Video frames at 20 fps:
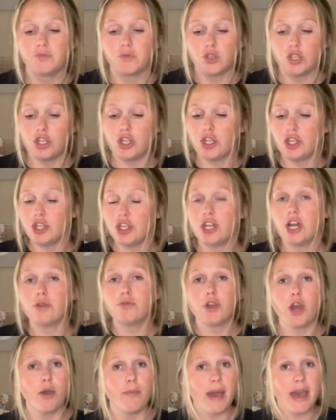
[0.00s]
You don't
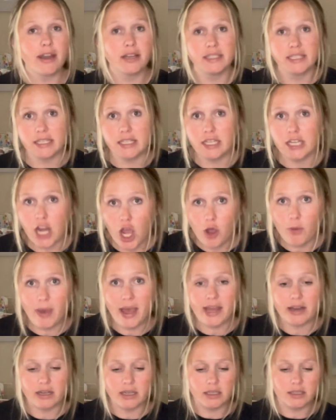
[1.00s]
know better till you know
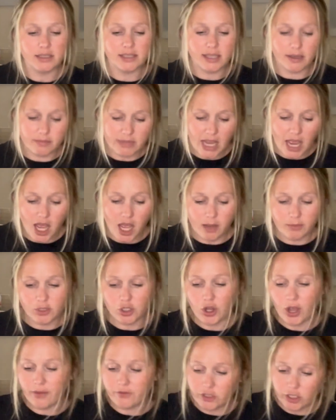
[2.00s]
better. Sometimes
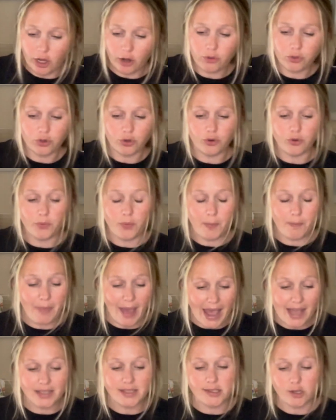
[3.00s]
you have to go through
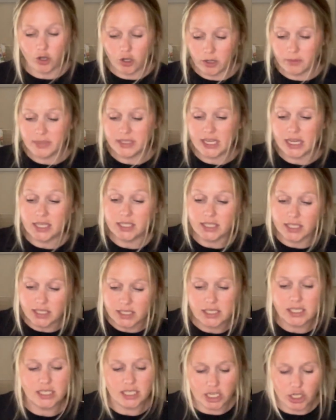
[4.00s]
bad circumstances
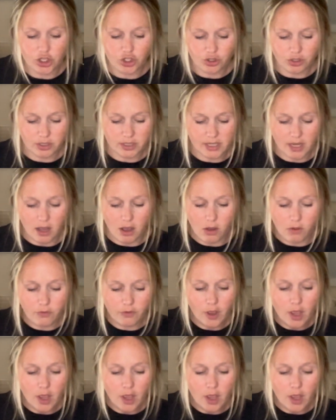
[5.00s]
to teach yourself.